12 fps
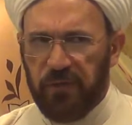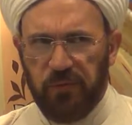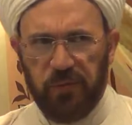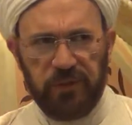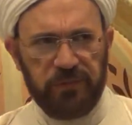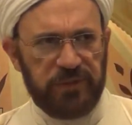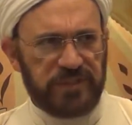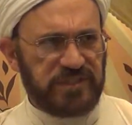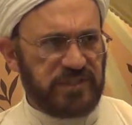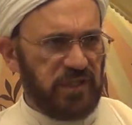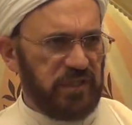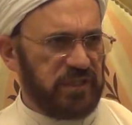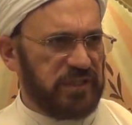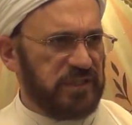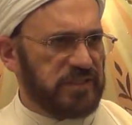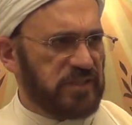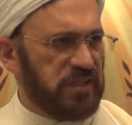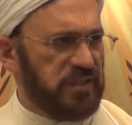When we study
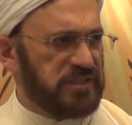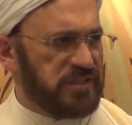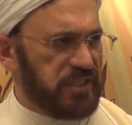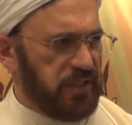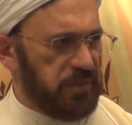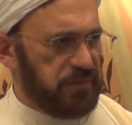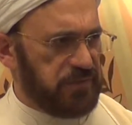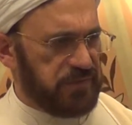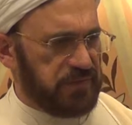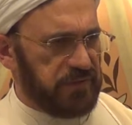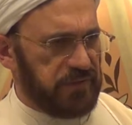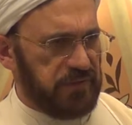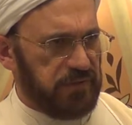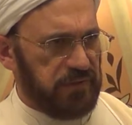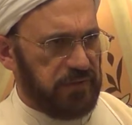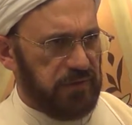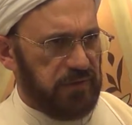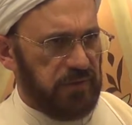this concept,
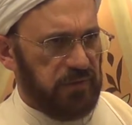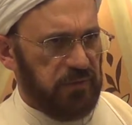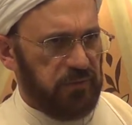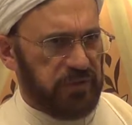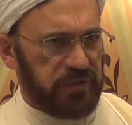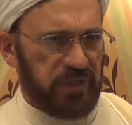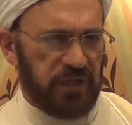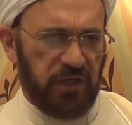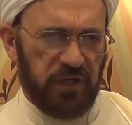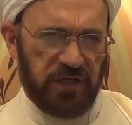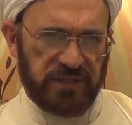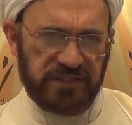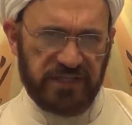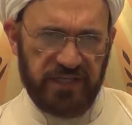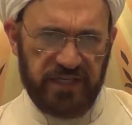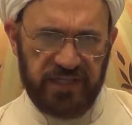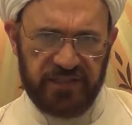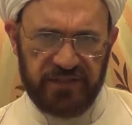we realize
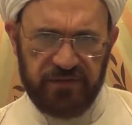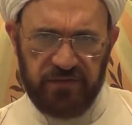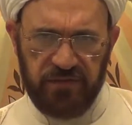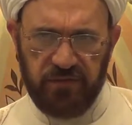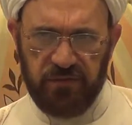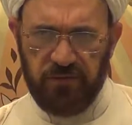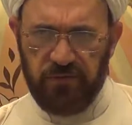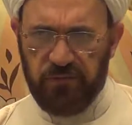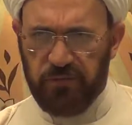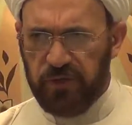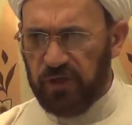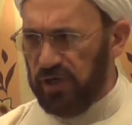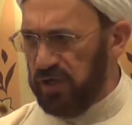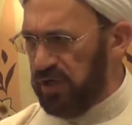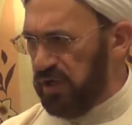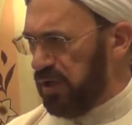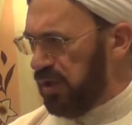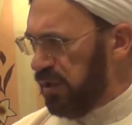that we
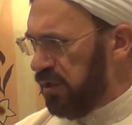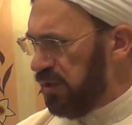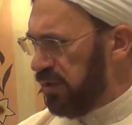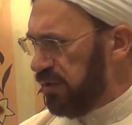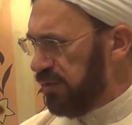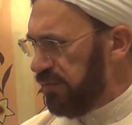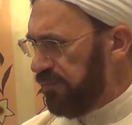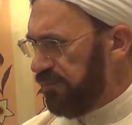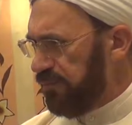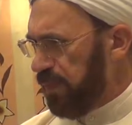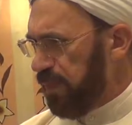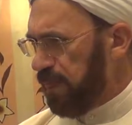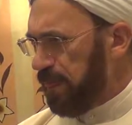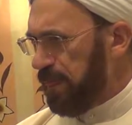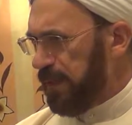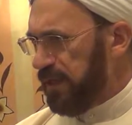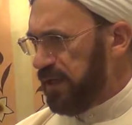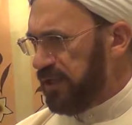all
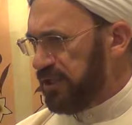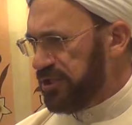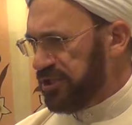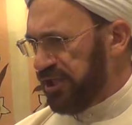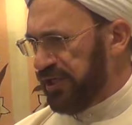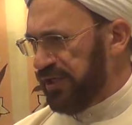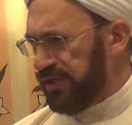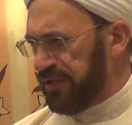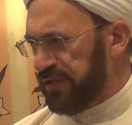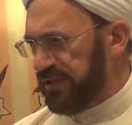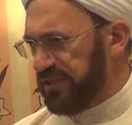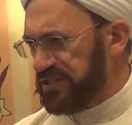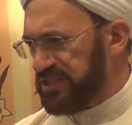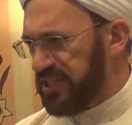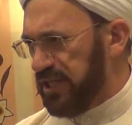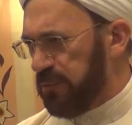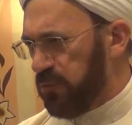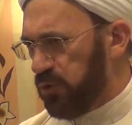share the
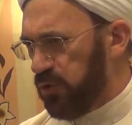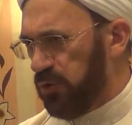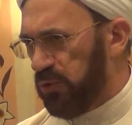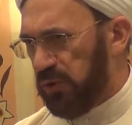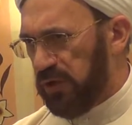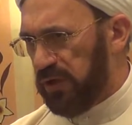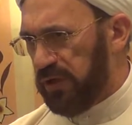same goal.